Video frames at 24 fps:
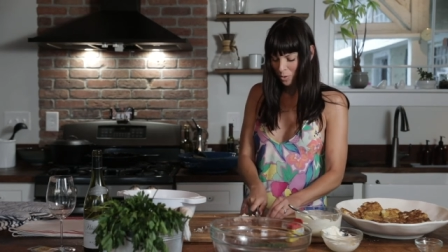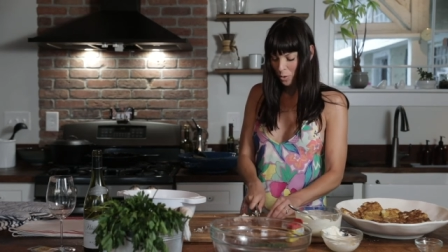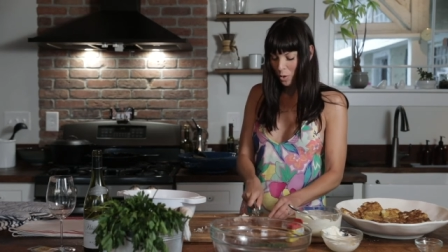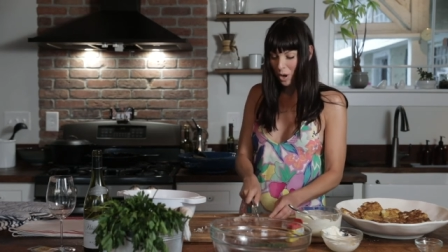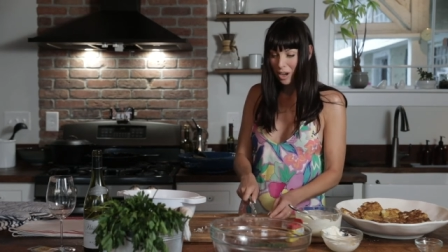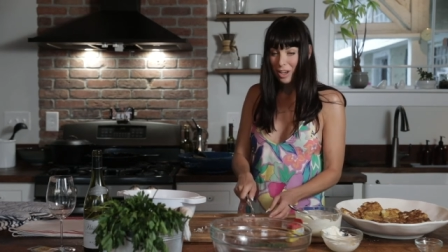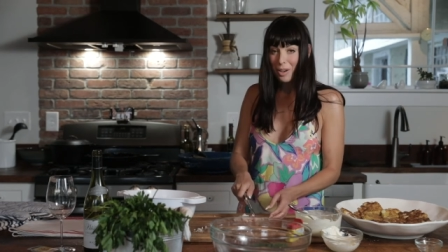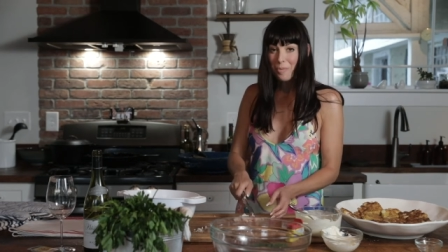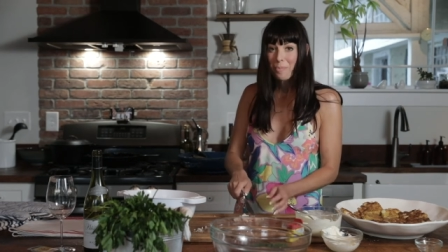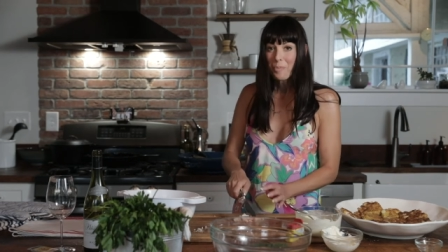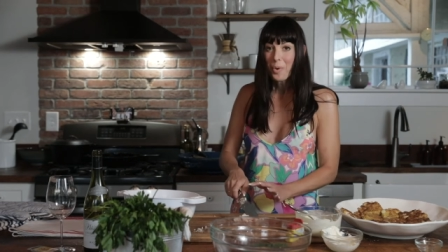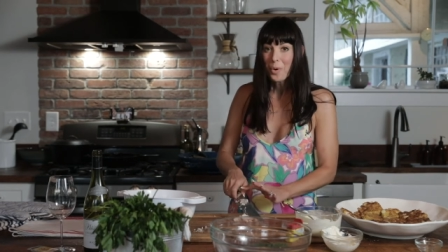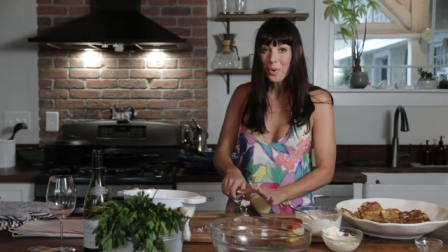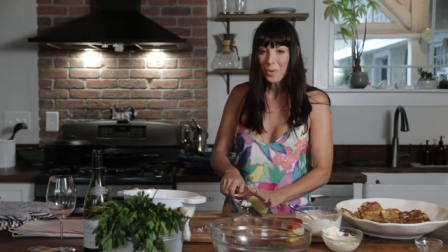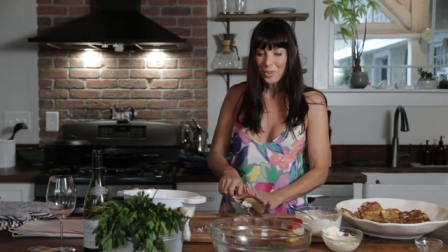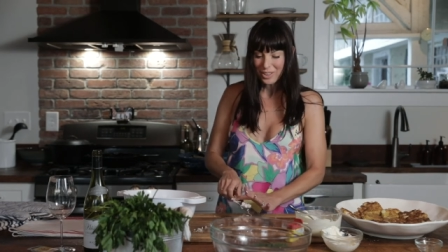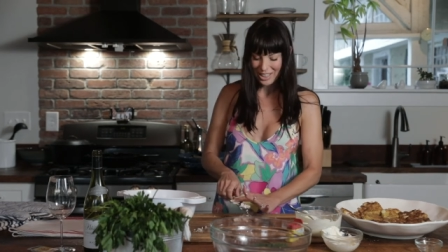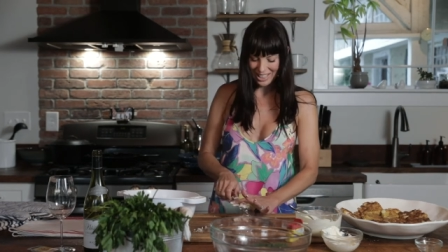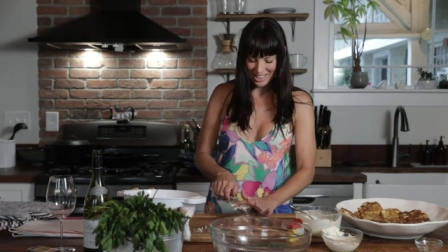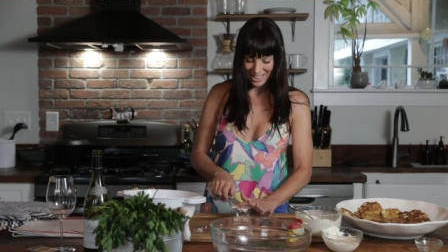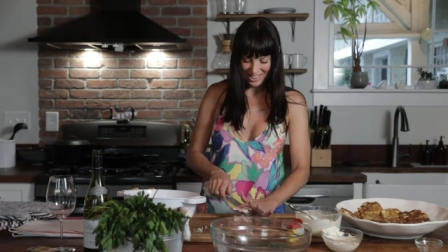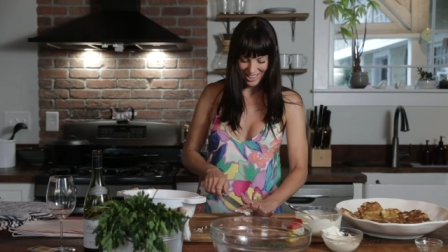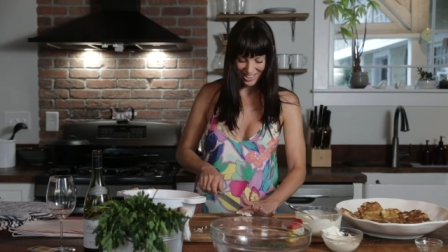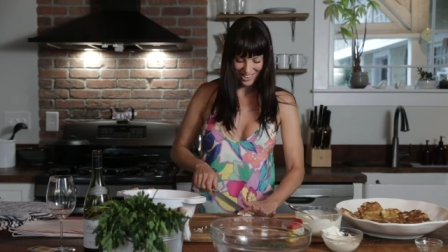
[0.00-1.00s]

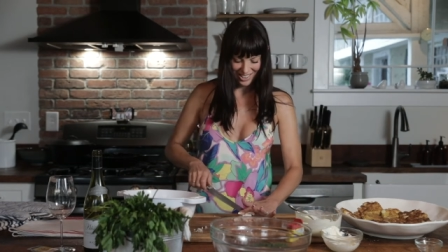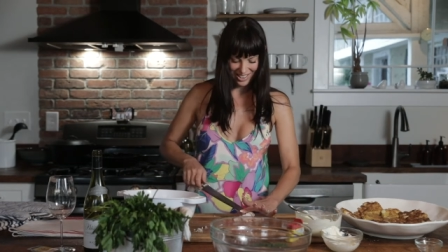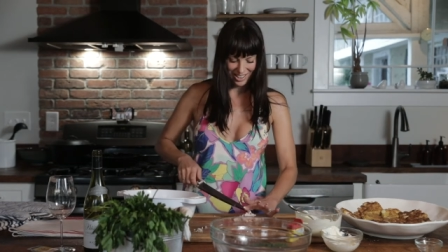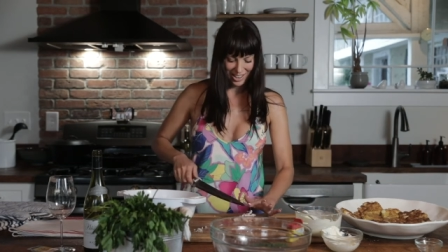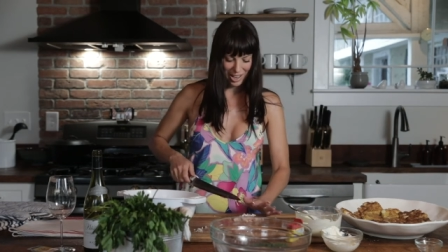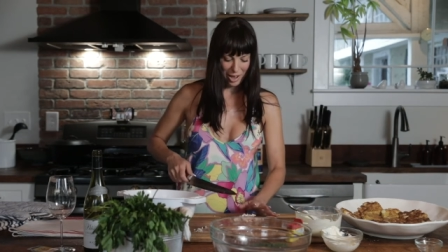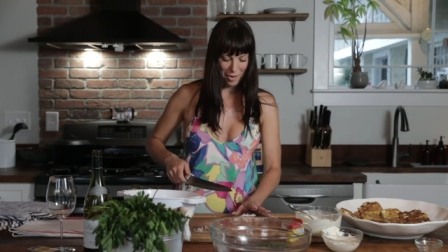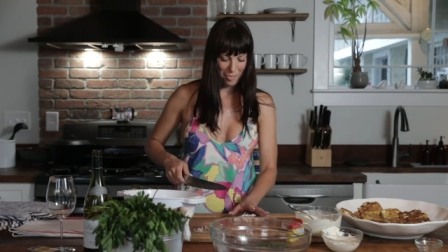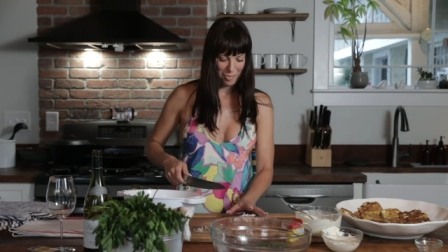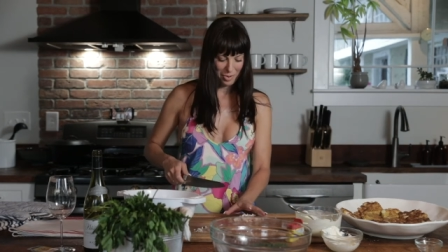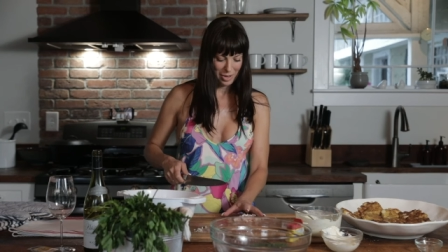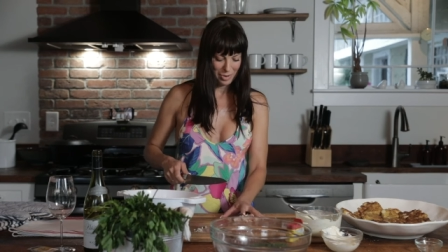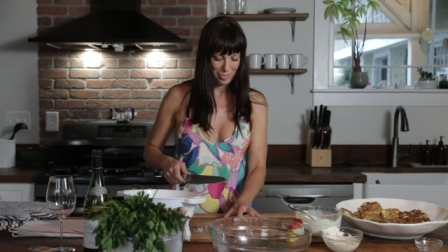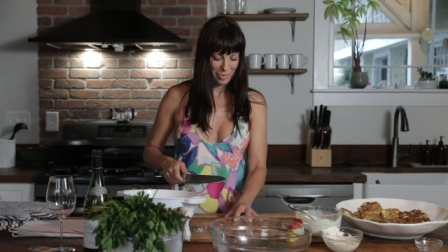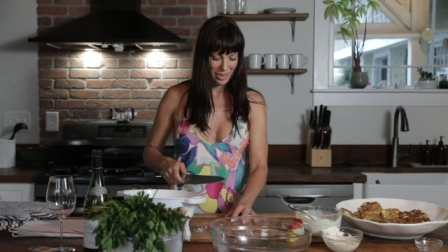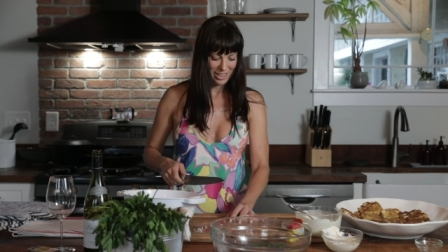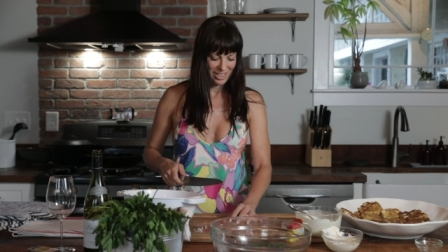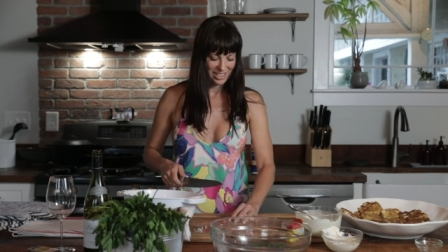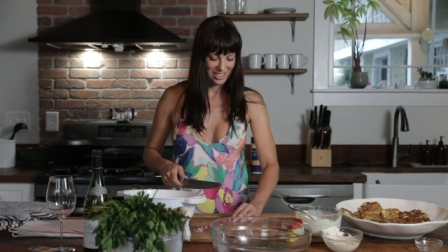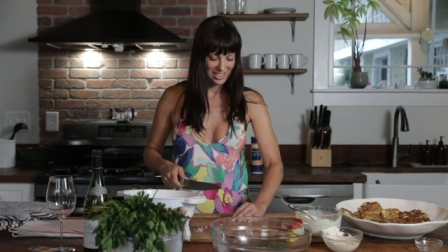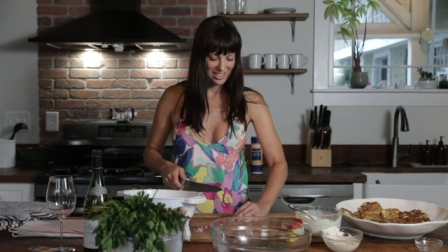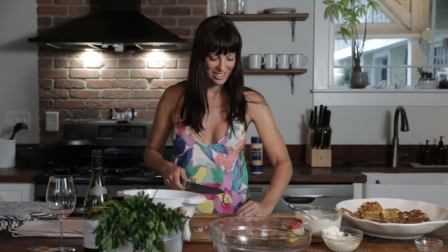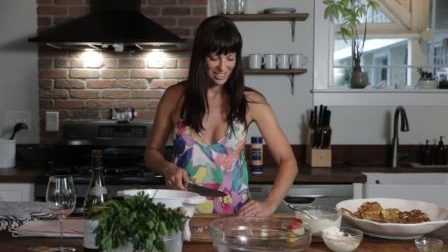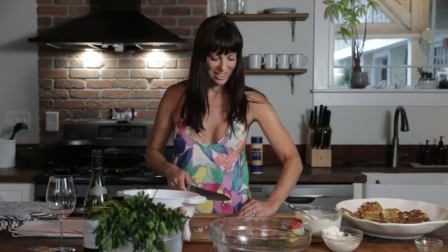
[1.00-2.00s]
guacamole
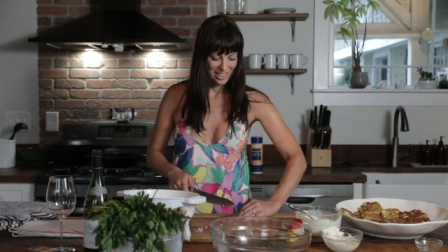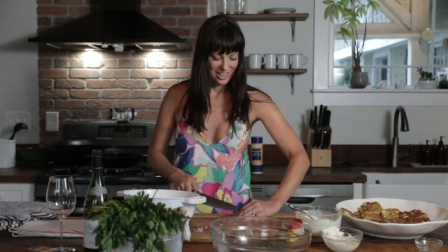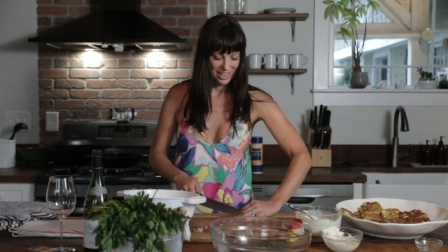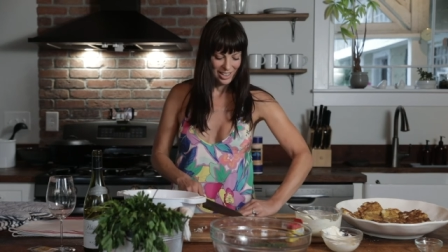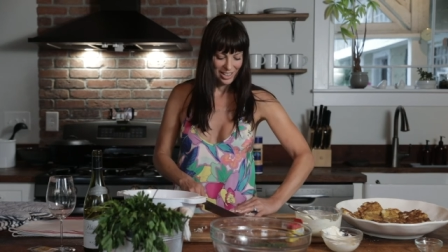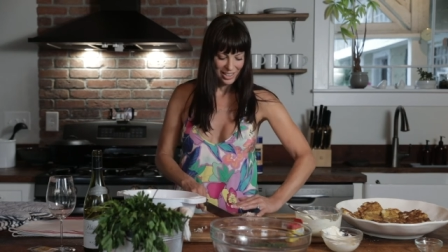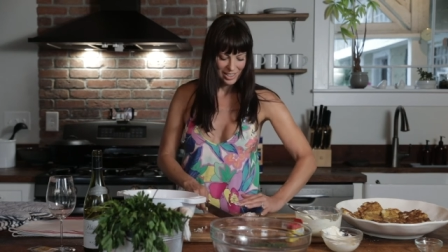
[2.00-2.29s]
accompaniment.